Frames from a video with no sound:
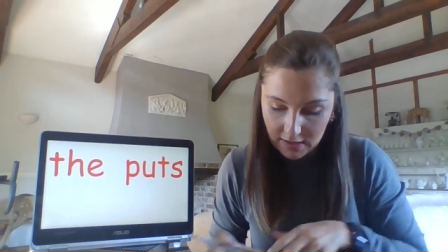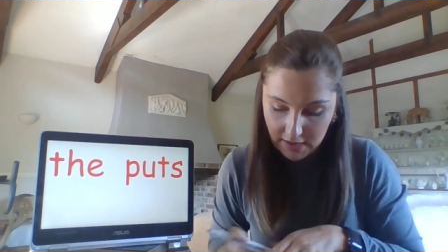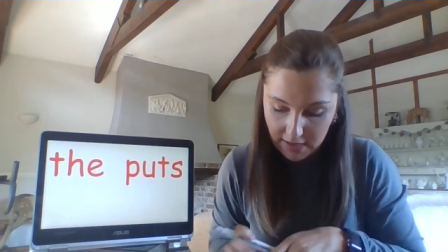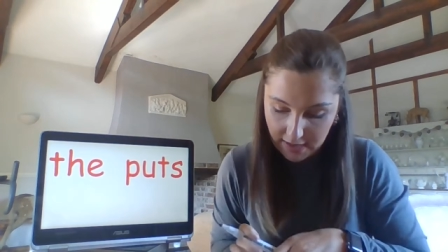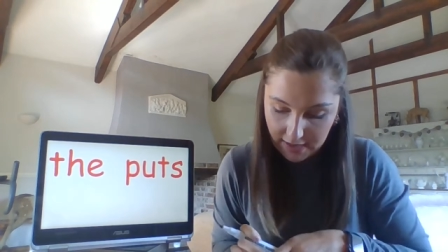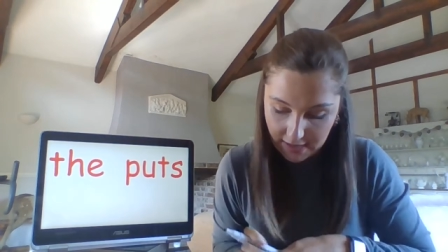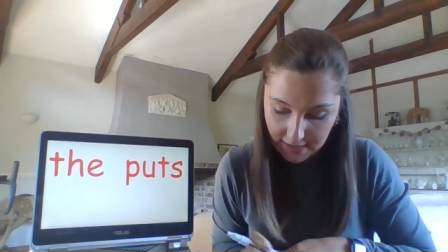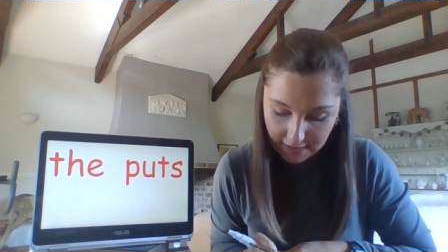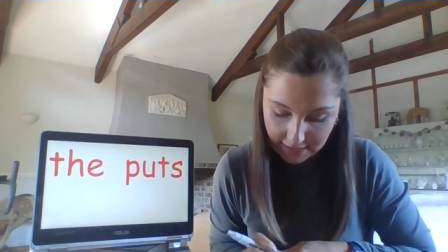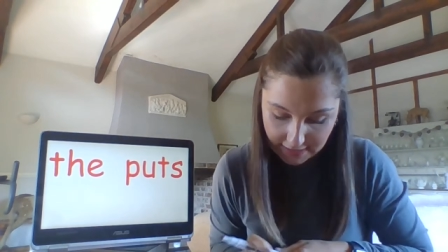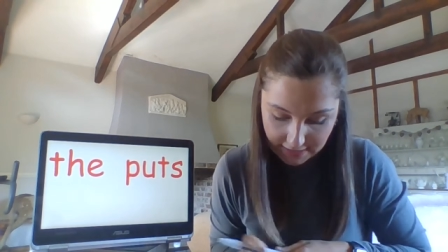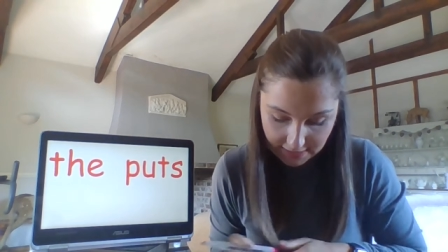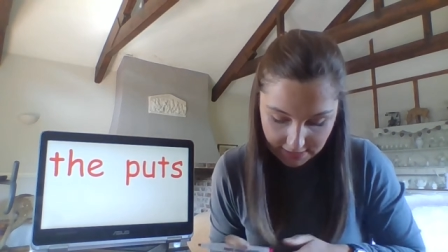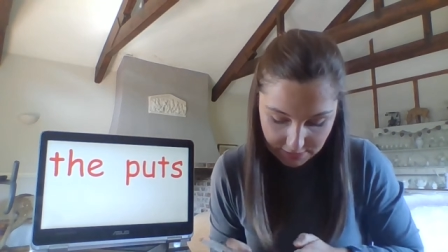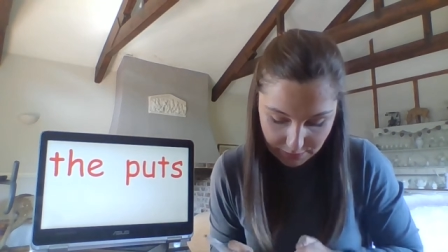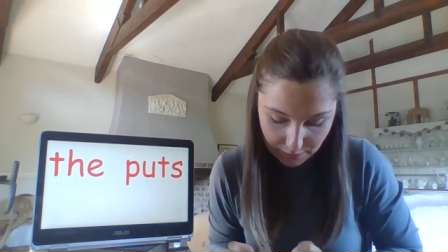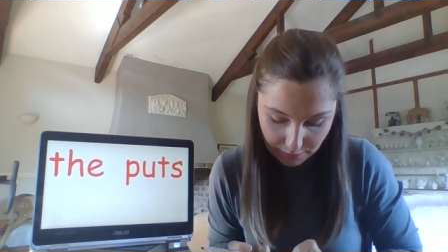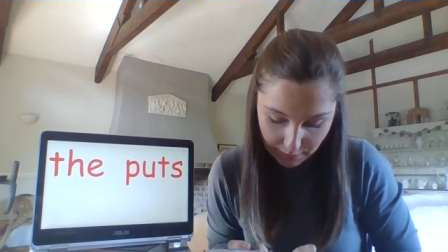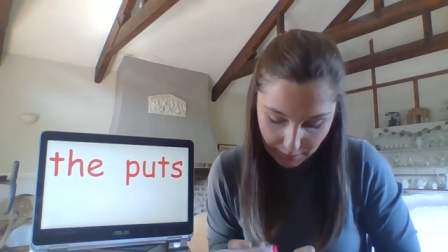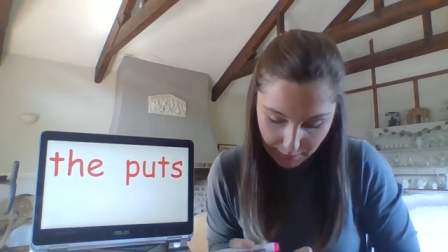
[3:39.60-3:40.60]

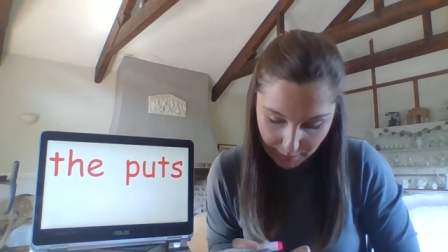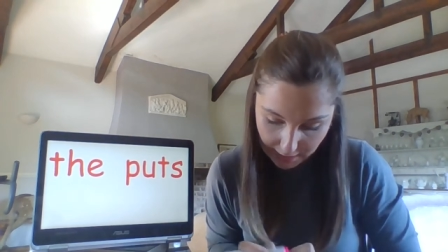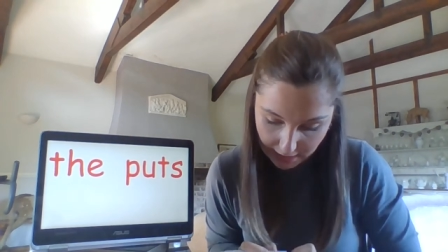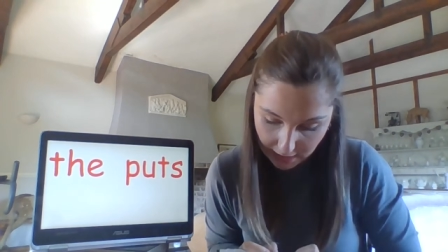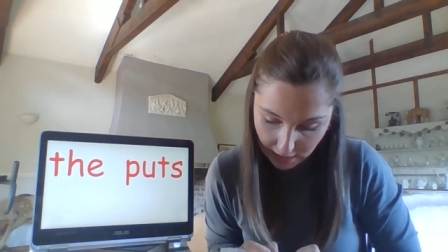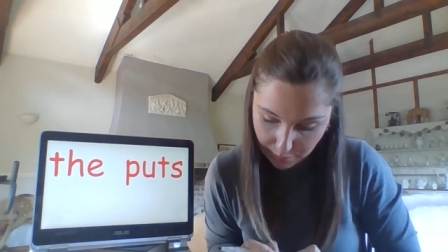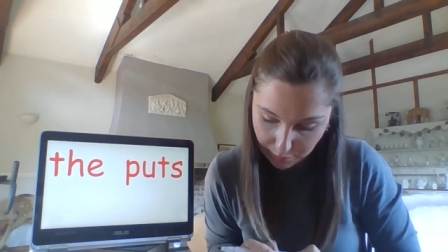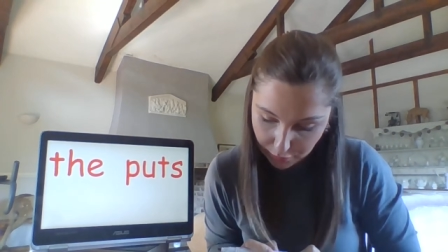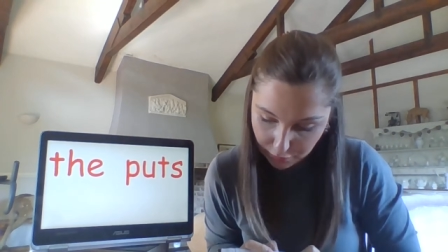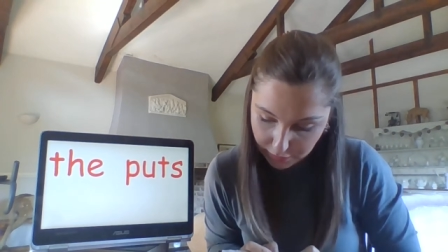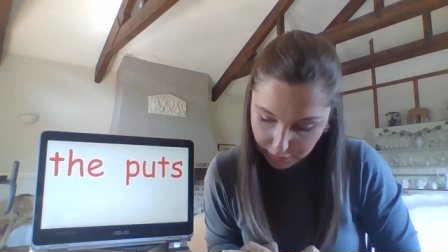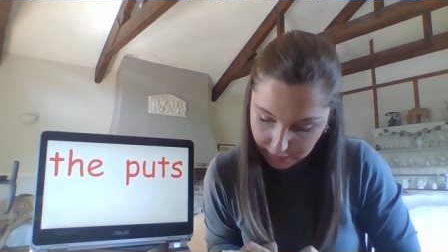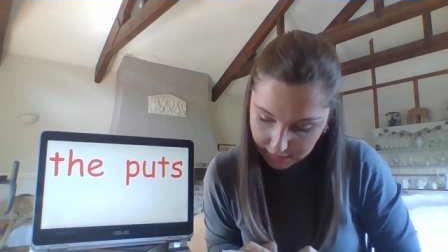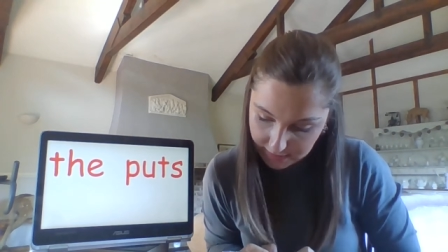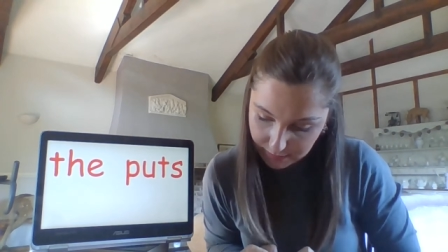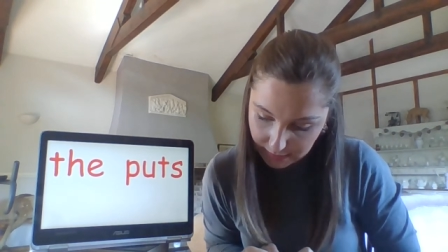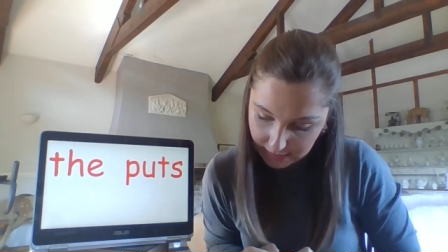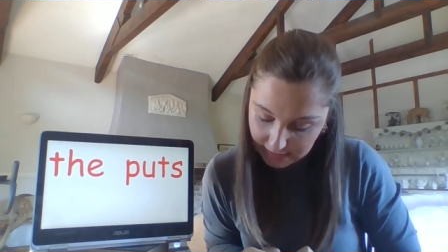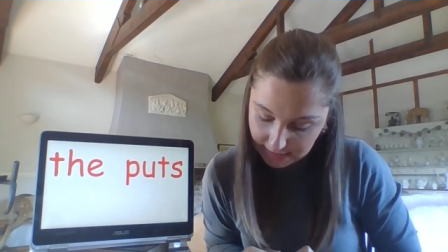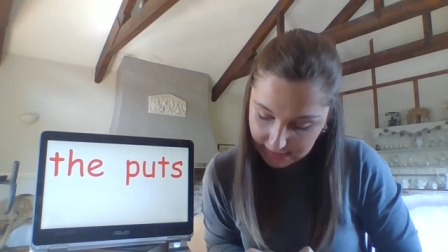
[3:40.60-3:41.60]
And will we pick a
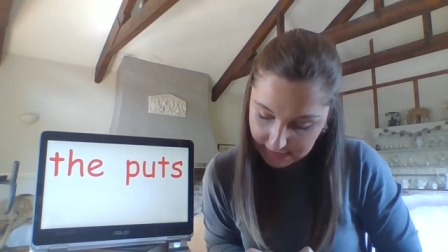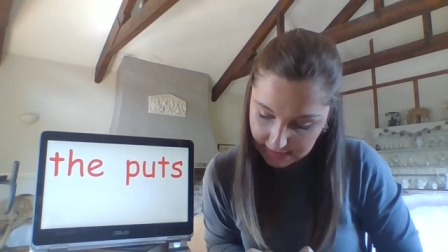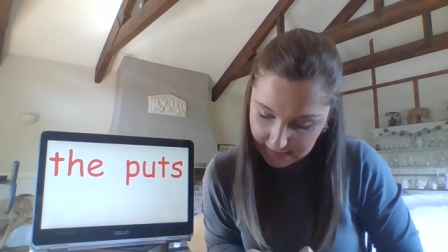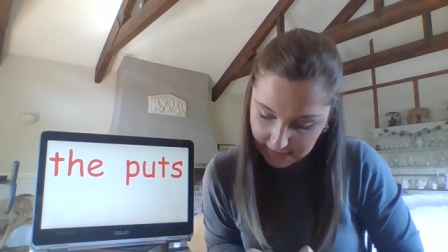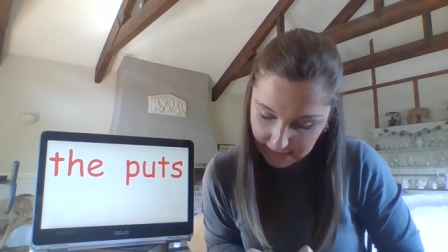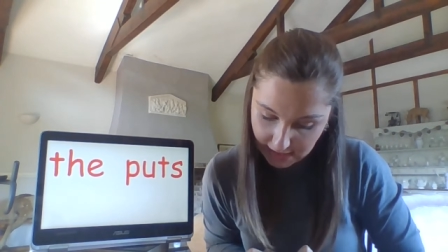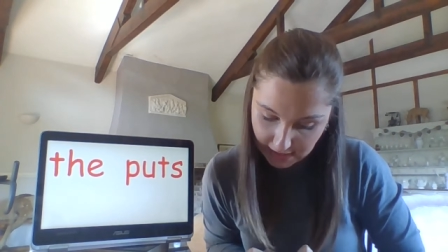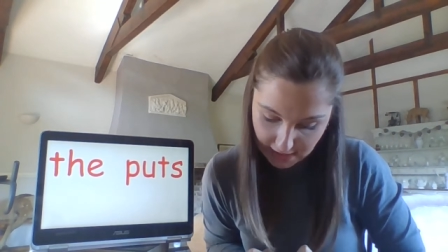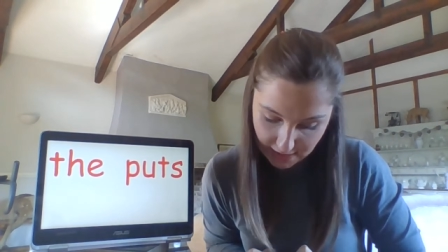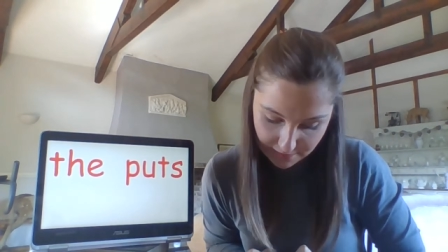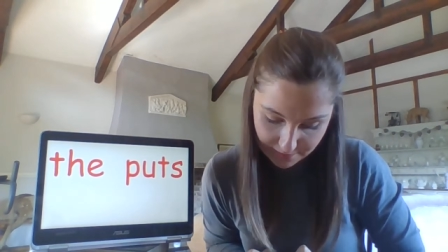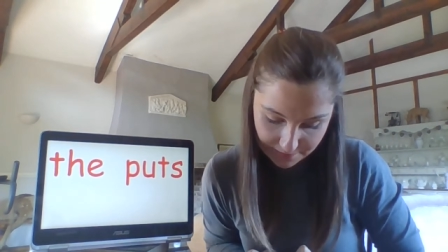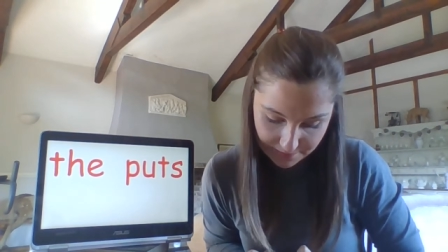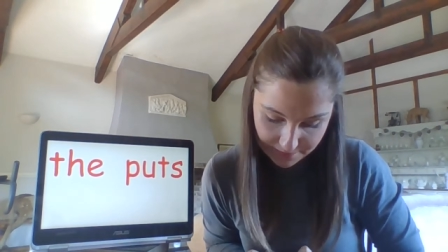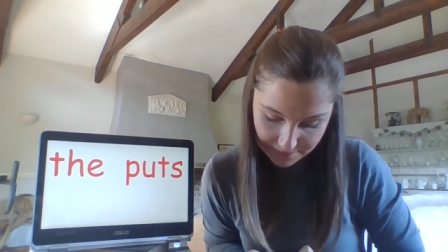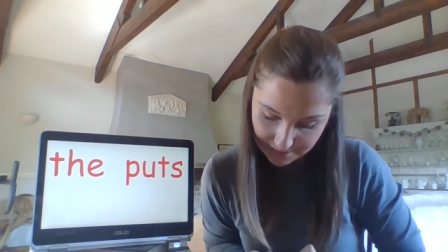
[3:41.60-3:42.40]
bonus one today?